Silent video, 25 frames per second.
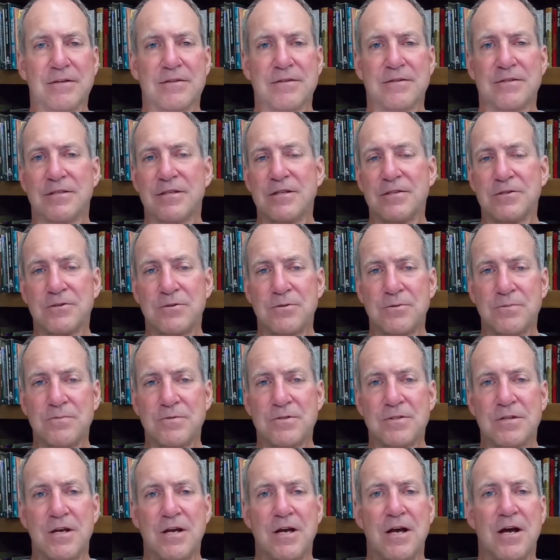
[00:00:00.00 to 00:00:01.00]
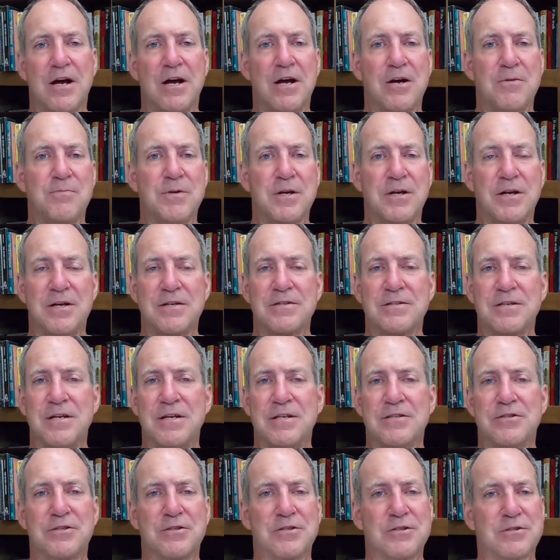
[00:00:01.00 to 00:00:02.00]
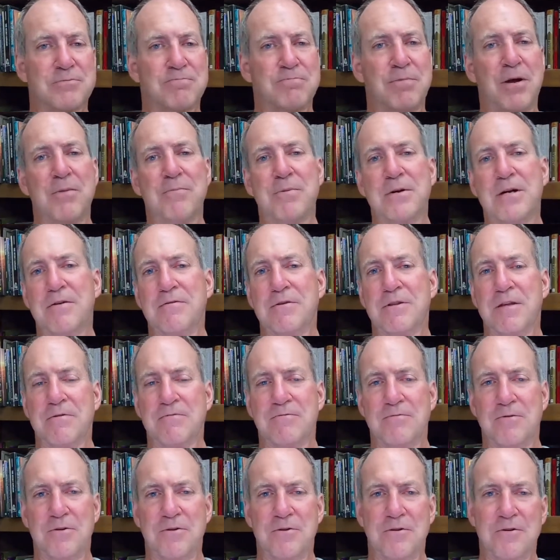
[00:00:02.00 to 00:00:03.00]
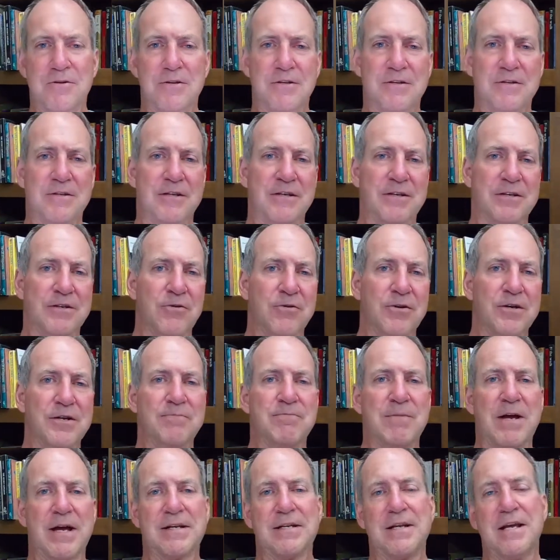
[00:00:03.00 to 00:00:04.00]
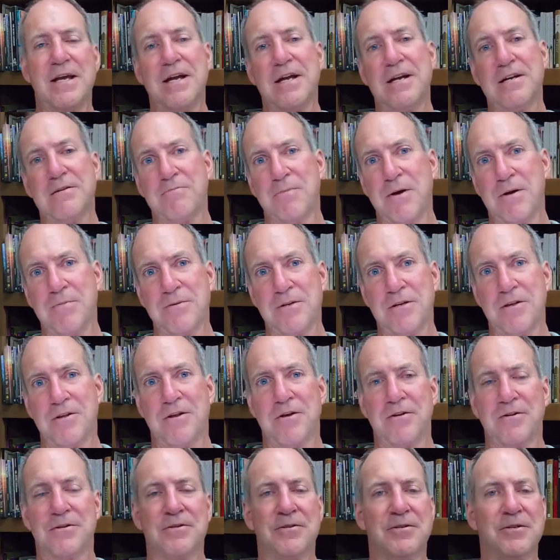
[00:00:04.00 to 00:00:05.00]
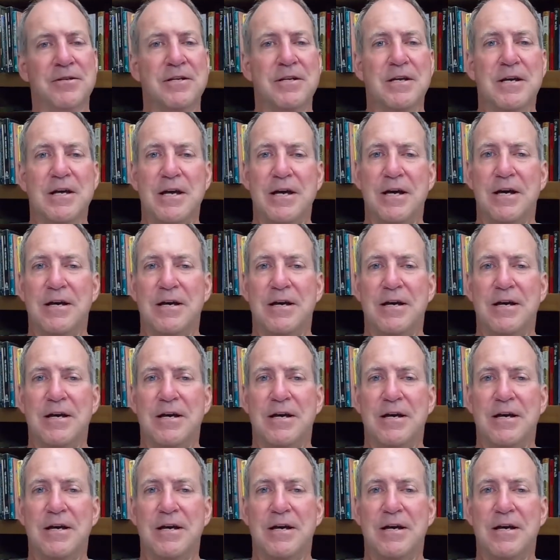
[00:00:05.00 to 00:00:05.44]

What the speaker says: systems, because it's just pumping everything full and then going back down and pumping it all good.